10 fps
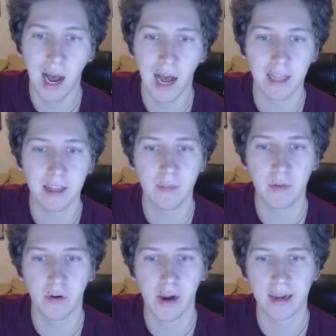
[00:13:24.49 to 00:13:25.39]
item,
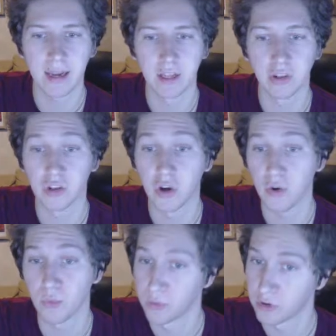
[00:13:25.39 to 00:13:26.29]
relic, and
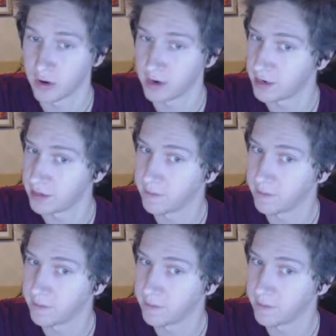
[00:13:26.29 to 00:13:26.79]
tome traded.